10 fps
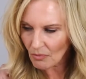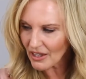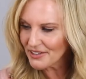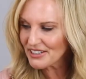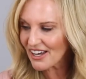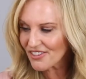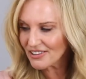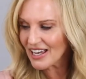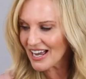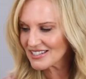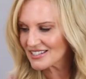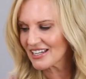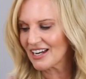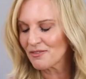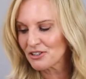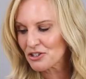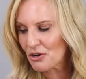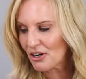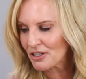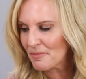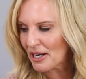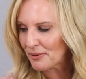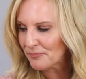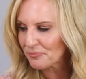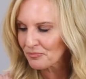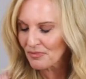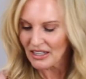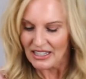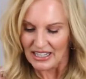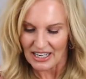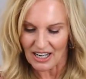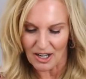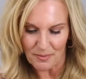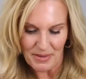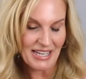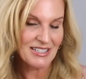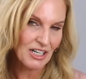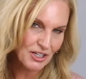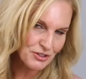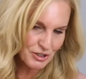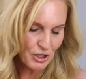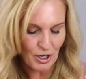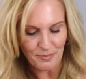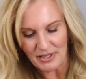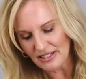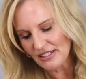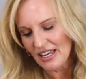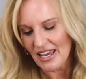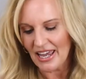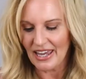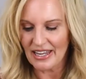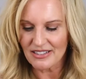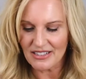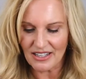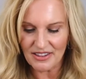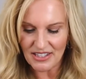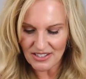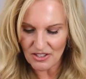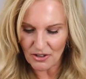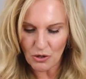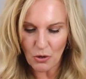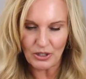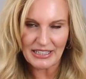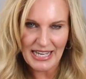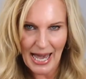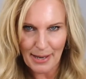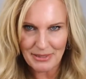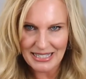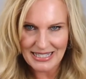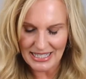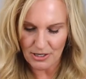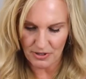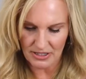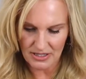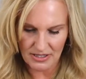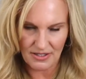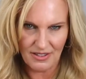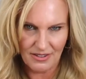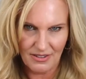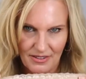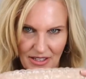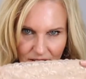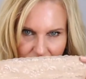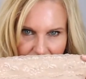And the other last thing I want to talk about as an undergarment, and these are called Cami Secrets. They look